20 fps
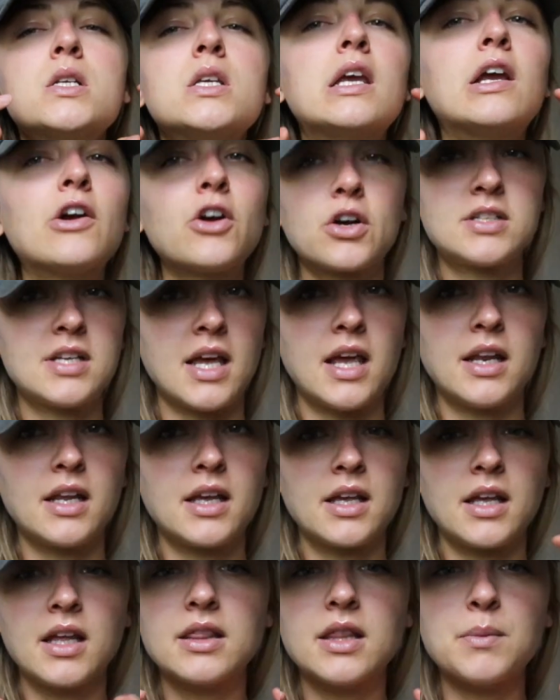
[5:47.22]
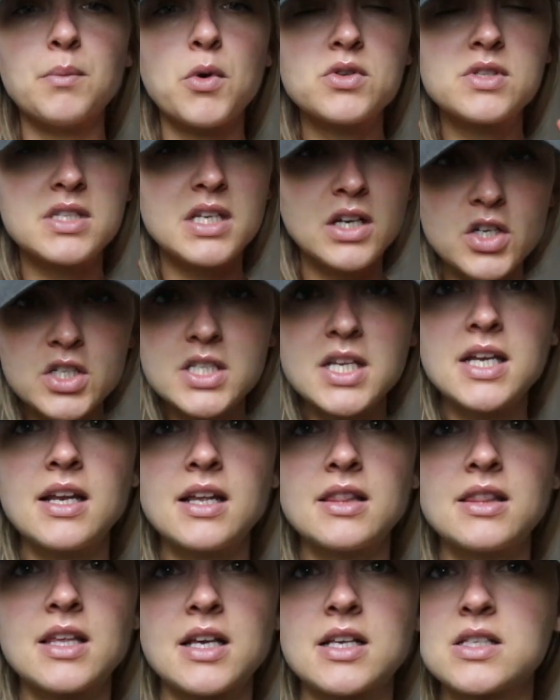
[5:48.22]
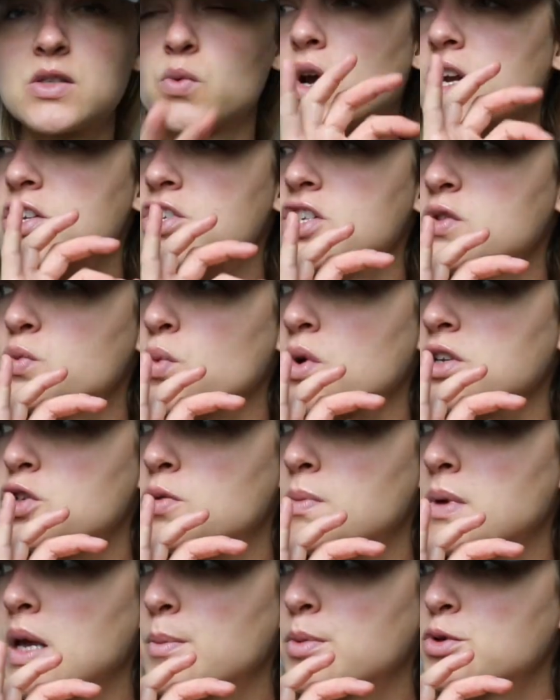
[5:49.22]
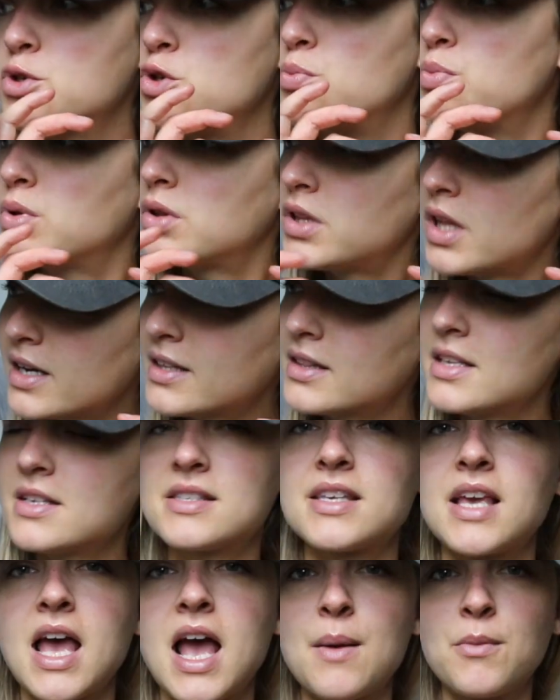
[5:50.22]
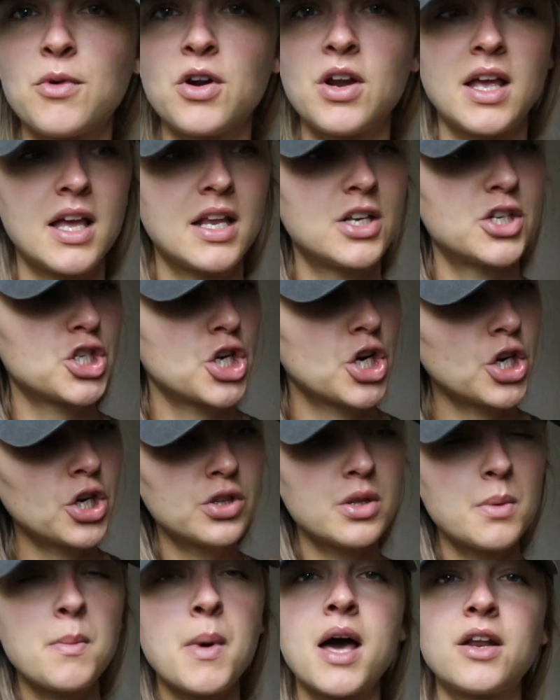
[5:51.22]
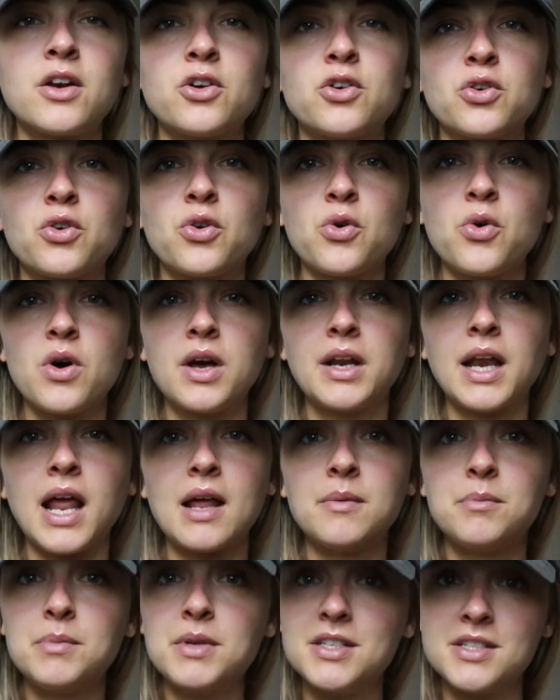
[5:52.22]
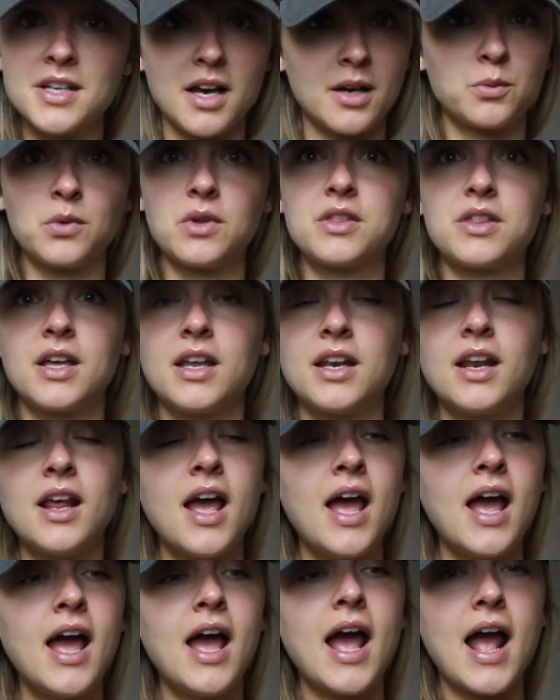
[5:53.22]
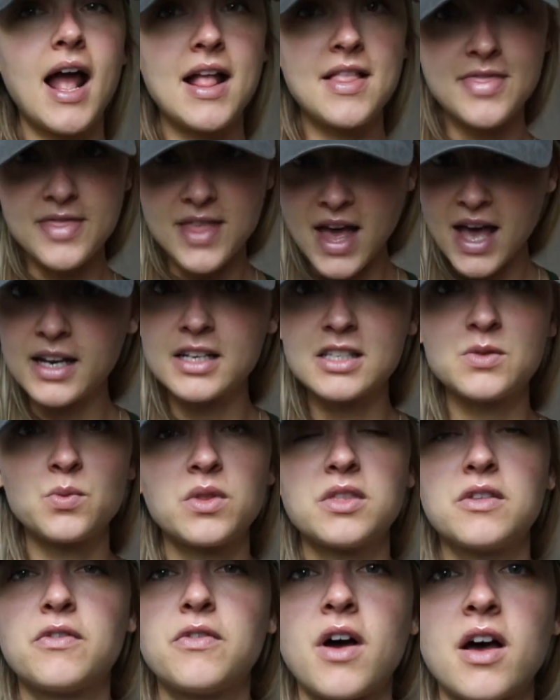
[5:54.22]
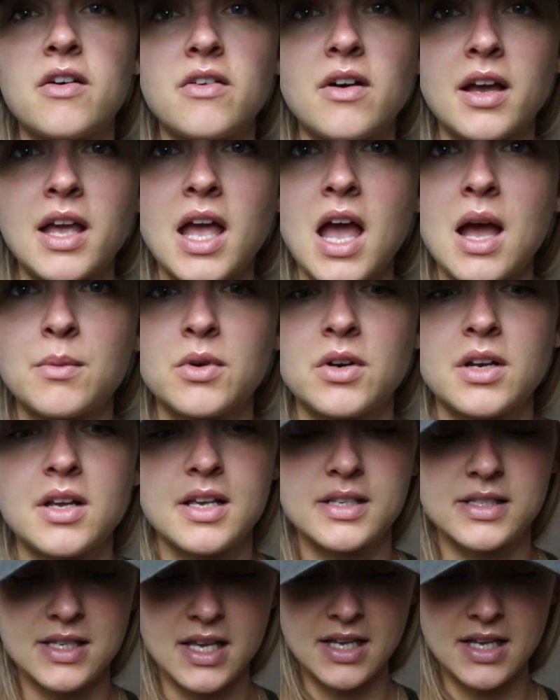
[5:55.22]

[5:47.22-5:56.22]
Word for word: irritating. The most irritating things where I just want to be able to plug this camera in, turn the monitor on, and be done with it. And that is what the Vava camera is.